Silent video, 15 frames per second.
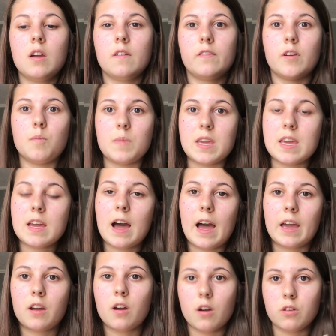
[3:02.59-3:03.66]
For me,
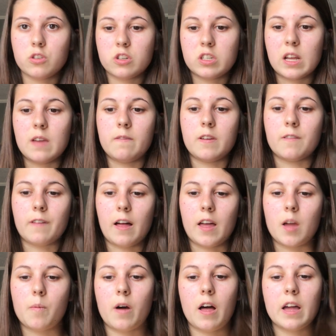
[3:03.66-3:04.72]
I coach JV
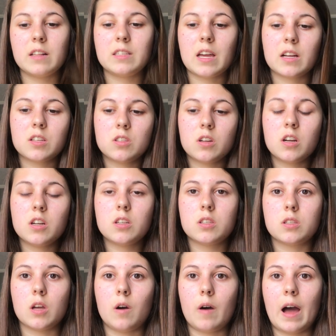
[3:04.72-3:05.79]
volleyball at Dexter,
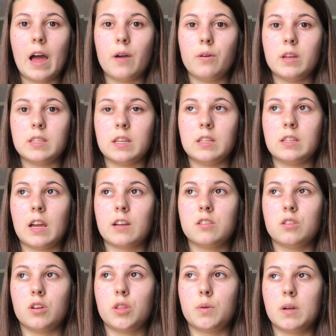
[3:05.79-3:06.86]
so I was in
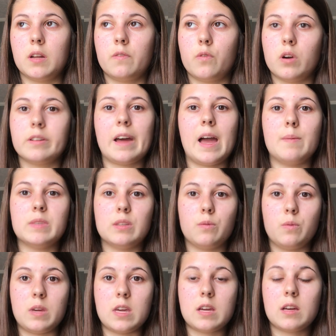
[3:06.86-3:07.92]
Dexter 3 to 4 times a
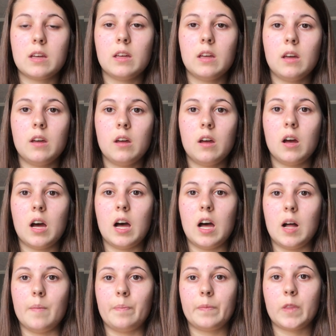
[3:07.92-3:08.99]
week
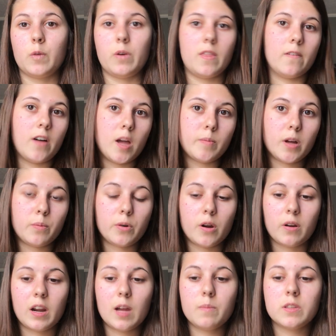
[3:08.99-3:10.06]
with the volleyball
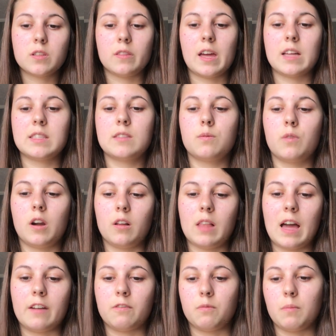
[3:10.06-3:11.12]
program, so that's where a
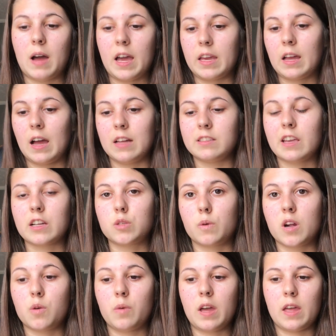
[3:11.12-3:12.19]
lot of my contact
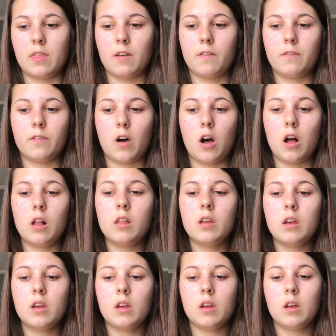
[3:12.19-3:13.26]
work went in the fall.
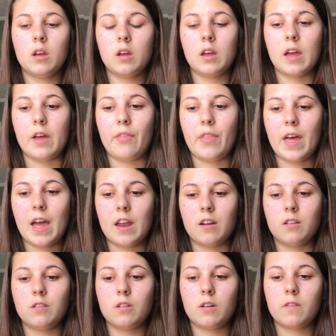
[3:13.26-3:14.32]
And
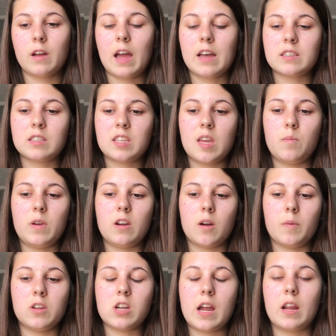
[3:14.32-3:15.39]
then as a team, we
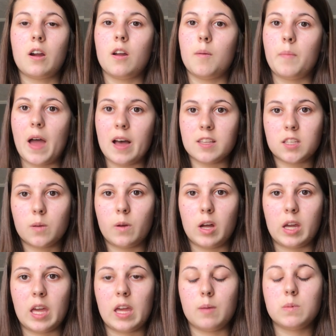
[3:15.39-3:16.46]
normally try to go to
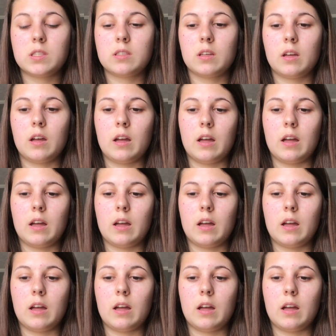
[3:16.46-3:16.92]
basketball games.